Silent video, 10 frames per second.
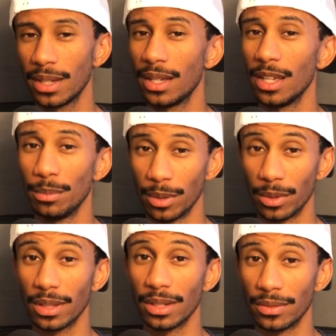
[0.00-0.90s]
It'd be
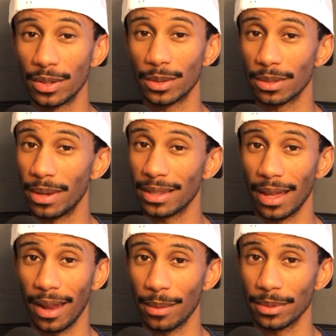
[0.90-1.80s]
really difficult to make that
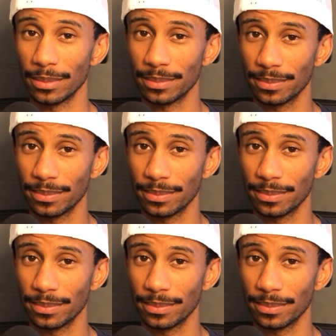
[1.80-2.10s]
happen.